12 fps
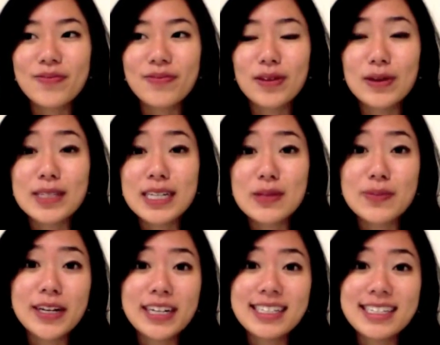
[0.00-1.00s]
those
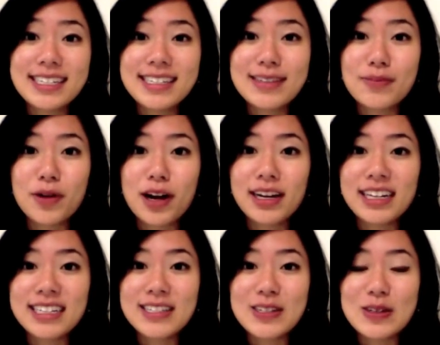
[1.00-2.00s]
experiences brought
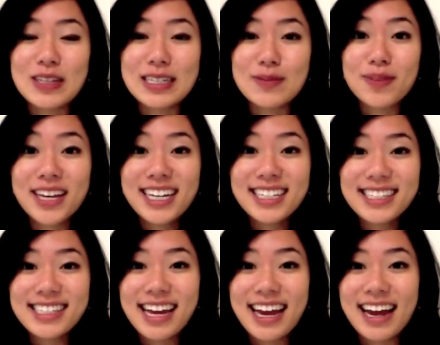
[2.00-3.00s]
us to this
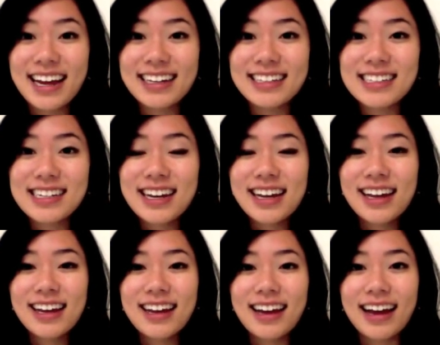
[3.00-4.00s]
place, and
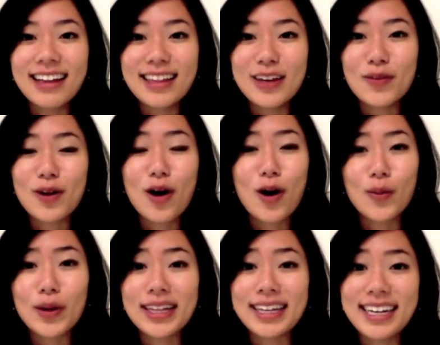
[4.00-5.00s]
I think we're all
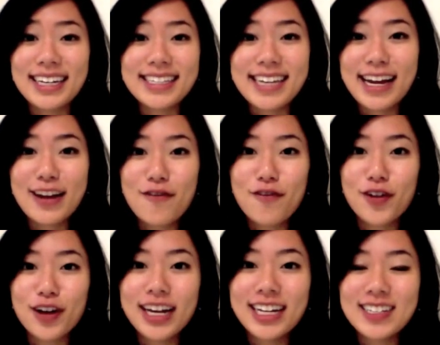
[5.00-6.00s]
really excited for
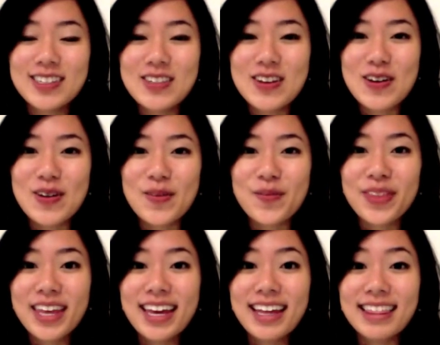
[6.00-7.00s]
it. So
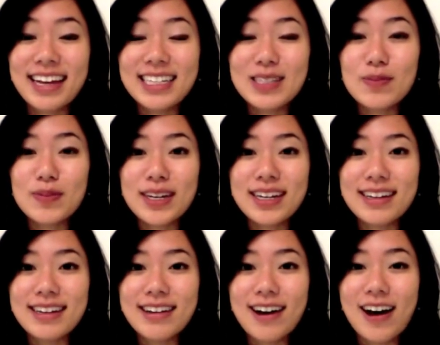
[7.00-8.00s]
that's
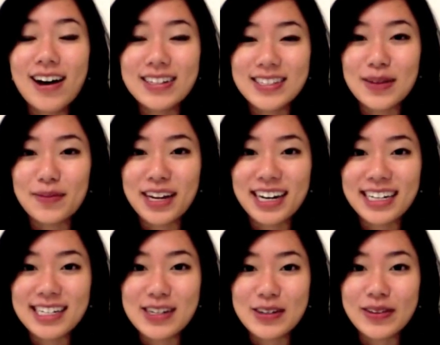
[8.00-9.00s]
been awesome getting
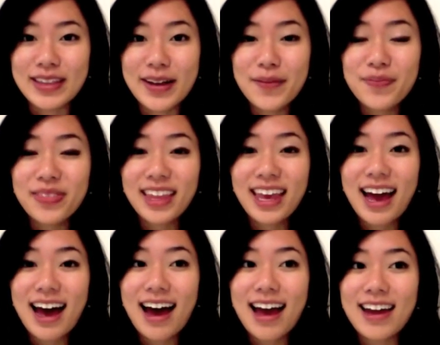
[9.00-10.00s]
to know them.
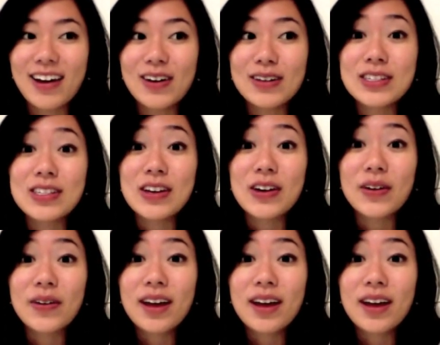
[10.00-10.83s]
I also